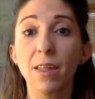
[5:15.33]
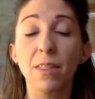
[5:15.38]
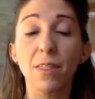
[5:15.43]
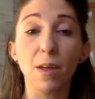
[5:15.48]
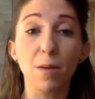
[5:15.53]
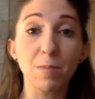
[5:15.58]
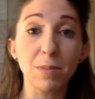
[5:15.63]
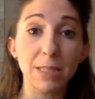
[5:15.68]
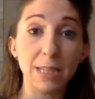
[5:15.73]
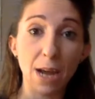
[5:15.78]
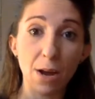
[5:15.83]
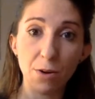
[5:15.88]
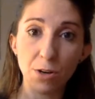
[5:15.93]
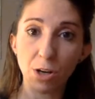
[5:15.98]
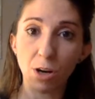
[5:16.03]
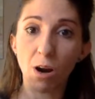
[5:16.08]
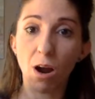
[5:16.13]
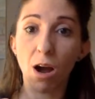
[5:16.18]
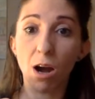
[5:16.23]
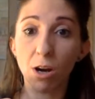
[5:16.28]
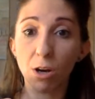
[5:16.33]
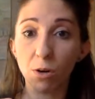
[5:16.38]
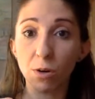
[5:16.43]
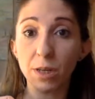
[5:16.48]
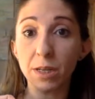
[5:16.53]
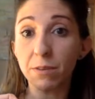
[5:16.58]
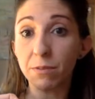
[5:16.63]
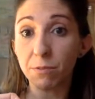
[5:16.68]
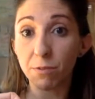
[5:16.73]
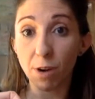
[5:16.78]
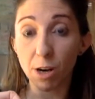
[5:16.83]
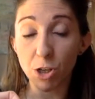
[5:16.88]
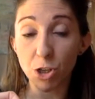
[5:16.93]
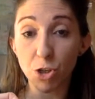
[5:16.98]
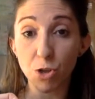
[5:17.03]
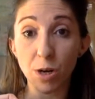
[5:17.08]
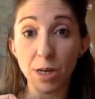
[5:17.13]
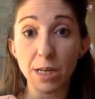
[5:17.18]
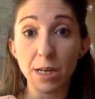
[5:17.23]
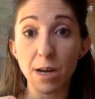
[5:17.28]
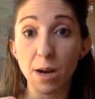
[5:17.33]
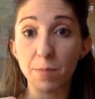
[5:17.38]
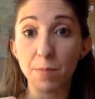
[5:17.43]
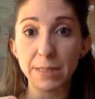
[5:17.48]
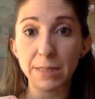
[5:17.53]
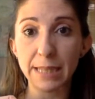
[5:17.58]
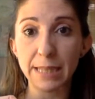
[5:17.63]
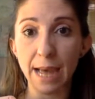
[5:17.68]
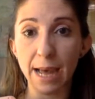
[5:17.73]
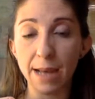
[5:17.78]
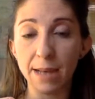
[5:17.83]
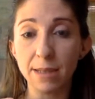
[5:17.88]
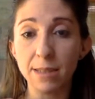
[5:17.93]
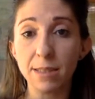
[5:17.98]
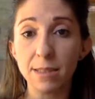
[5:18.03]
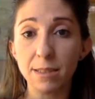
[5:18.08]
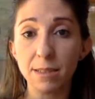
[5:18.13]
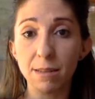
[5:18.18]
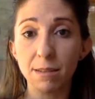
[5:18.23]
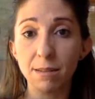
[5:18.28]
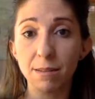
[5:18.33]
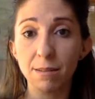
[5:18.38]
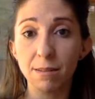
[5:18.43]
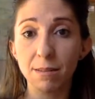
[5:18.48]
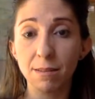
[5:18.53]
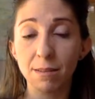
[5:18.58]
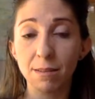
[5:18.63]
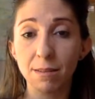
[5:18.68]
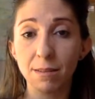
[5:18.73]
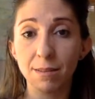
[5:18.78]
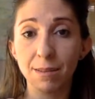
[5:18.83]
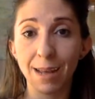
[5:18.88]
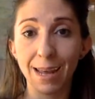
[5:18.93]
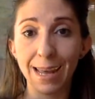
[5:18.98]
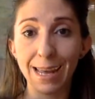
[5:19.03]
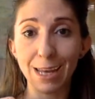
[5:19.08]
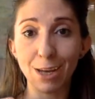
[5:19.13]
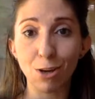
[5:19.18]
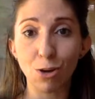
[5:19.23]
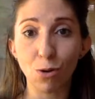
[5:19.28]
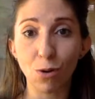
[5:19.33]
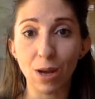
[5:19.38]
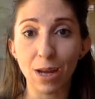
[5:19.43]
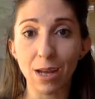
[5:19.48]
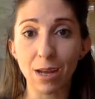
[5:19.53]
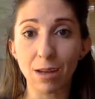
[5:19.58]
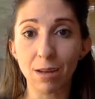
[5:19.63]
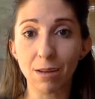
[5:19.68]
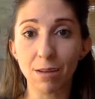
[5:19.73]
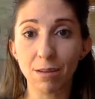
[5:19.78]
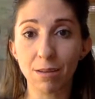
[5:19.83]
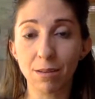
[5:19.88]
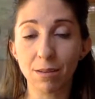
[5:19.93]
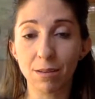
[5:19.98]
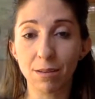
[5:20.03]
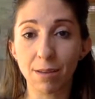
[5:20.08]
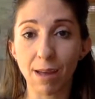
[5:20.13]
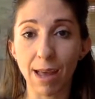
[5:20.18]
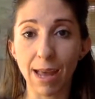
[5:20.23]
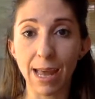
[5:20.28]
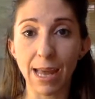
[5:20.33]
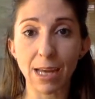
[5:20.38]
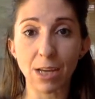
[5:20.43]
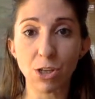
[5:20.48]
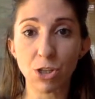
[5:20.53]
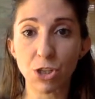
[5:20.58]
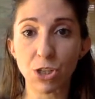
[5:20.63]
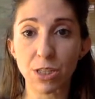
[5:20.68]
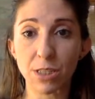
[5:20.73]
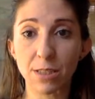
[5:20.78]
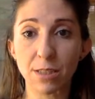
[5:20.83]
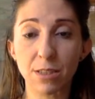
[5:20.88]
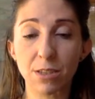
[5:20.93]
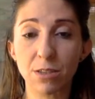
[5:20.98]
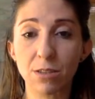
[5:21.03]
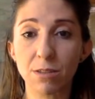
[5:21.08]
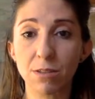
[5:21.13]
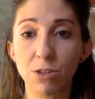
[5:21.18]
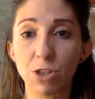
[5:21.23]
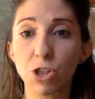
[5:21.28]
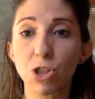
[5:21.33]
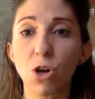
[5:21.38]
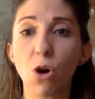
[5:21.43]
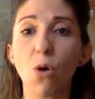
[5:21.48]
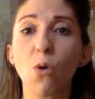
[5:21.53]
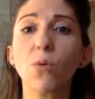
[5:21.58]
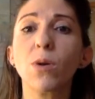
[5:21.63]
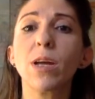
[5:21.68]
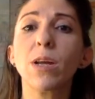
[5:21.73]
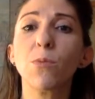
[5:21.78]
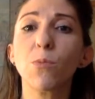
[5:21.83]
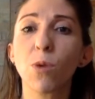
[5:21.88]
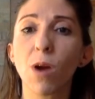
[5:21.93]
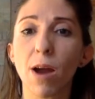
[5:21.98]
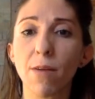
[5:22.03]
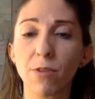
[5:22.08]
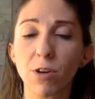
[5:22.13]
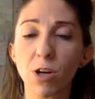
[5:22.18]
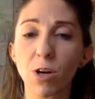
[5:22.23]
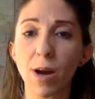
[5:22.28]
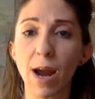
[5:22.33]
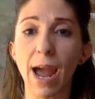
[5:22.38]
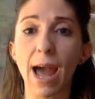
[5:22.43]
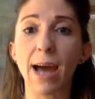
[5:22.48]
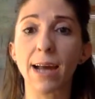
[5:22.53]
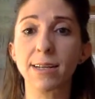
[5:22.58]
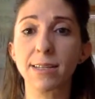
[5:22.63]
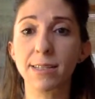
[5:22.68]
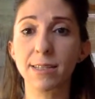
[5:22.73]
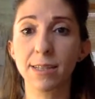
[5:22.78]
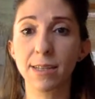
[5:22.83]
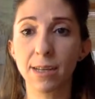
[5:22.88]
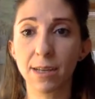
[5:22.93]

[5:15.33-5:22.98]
Thumbs down, you're hungry, frustrated, upset, angry, anxious. Just owning wherever you're at,